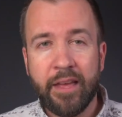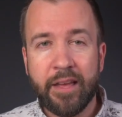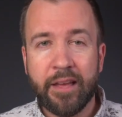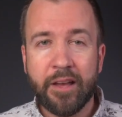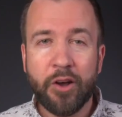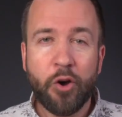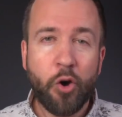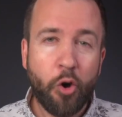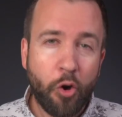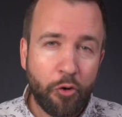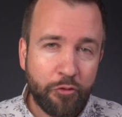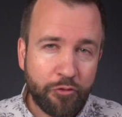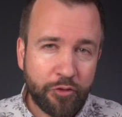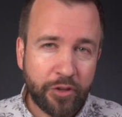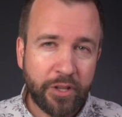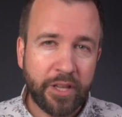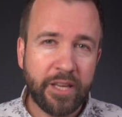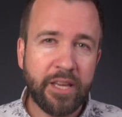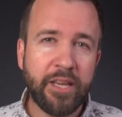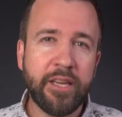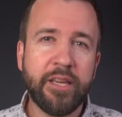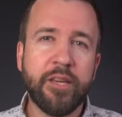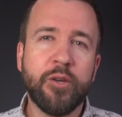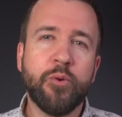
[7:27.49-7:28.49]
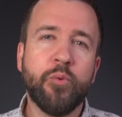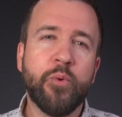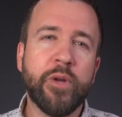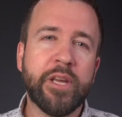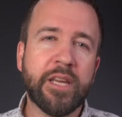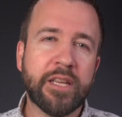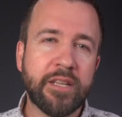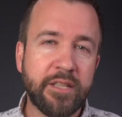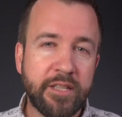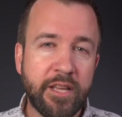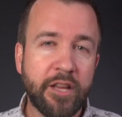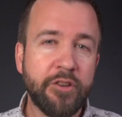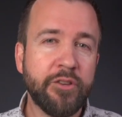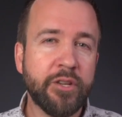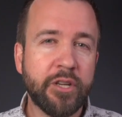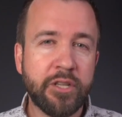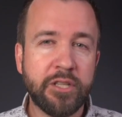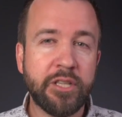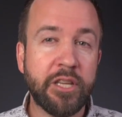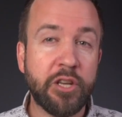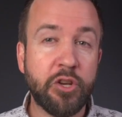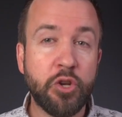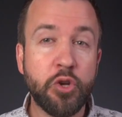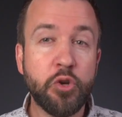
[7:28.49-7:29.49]
Hopefully we continue to
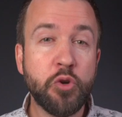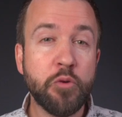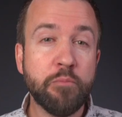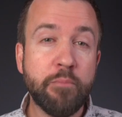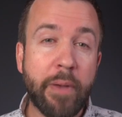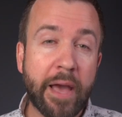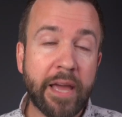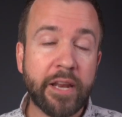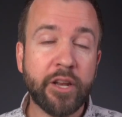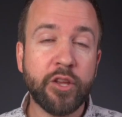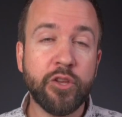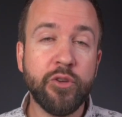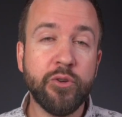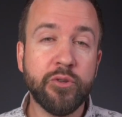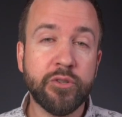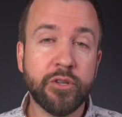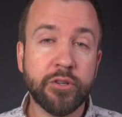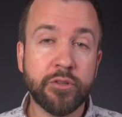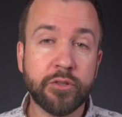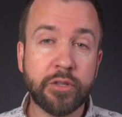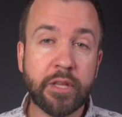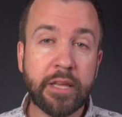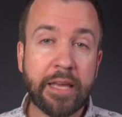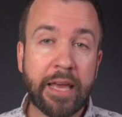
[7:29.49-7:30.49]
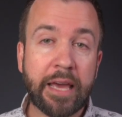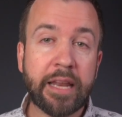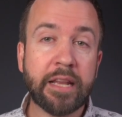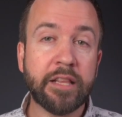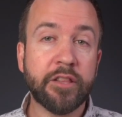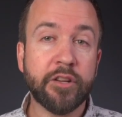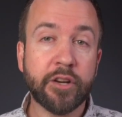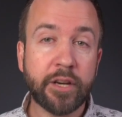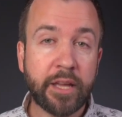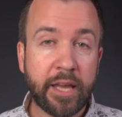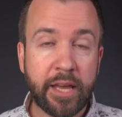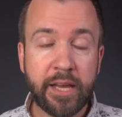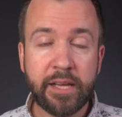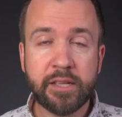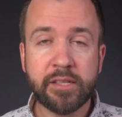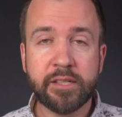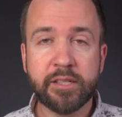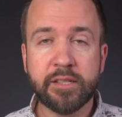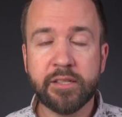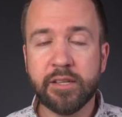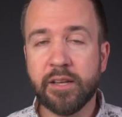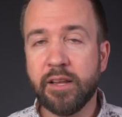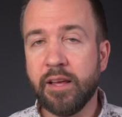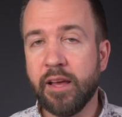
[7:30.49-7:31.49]
see new beta users getting their
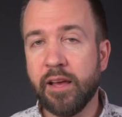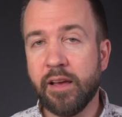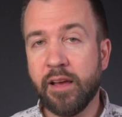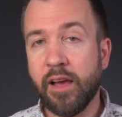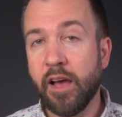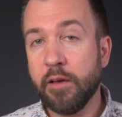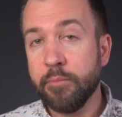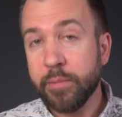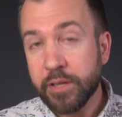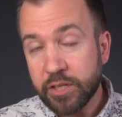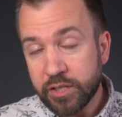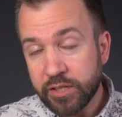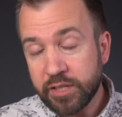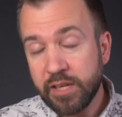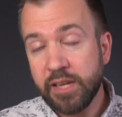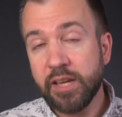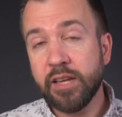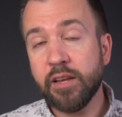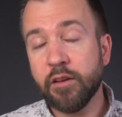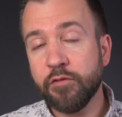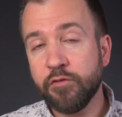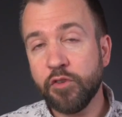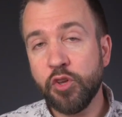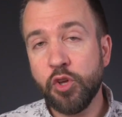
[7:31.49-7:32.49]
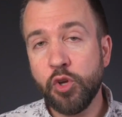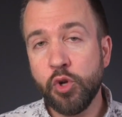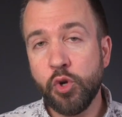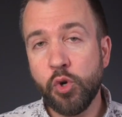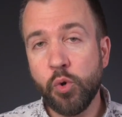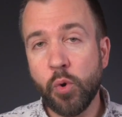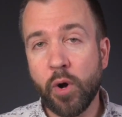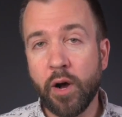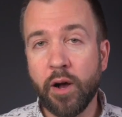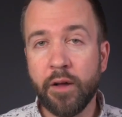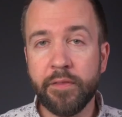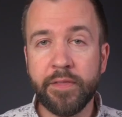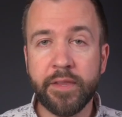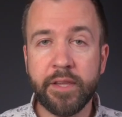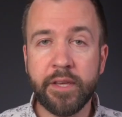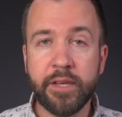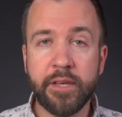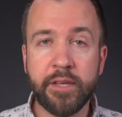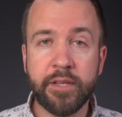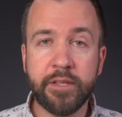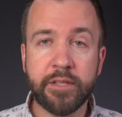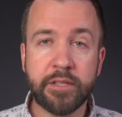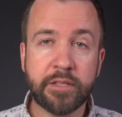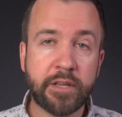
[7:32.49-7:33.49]
kits. I've been seeing a few on
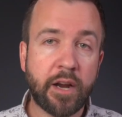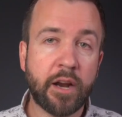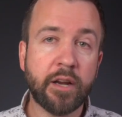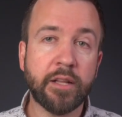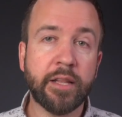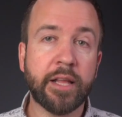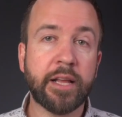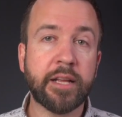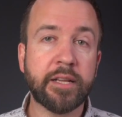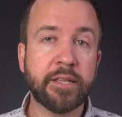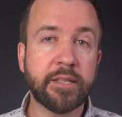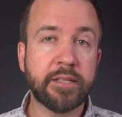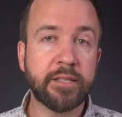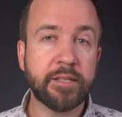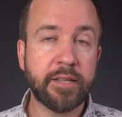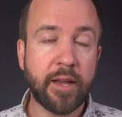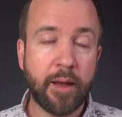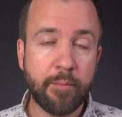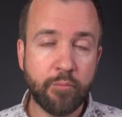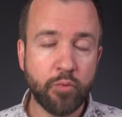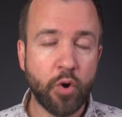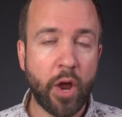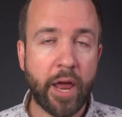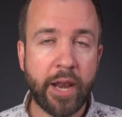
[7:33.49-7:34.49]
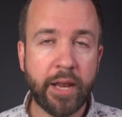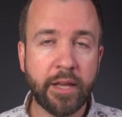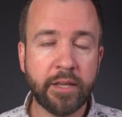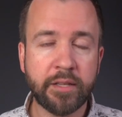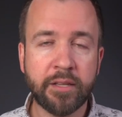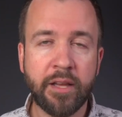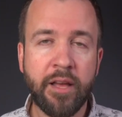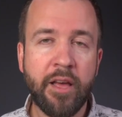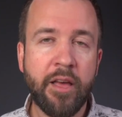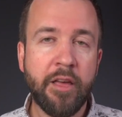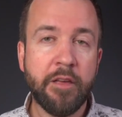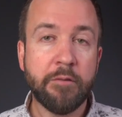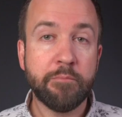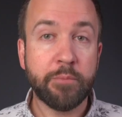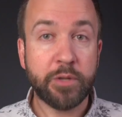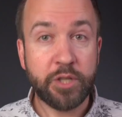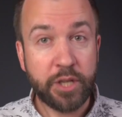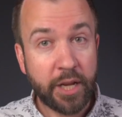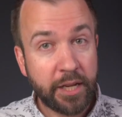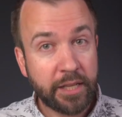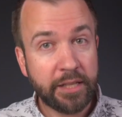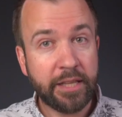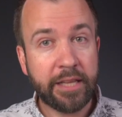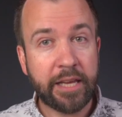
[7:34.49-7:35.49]
the Starlink subreddit,
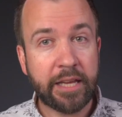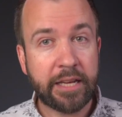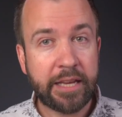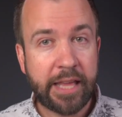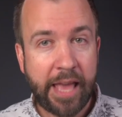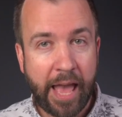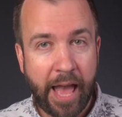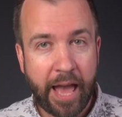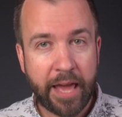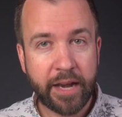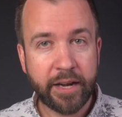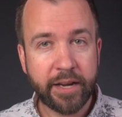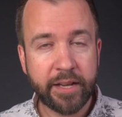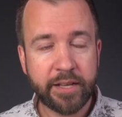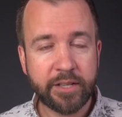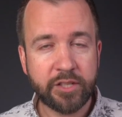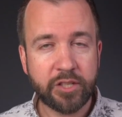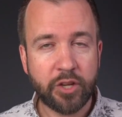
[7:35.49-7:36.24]
particularly in Canada.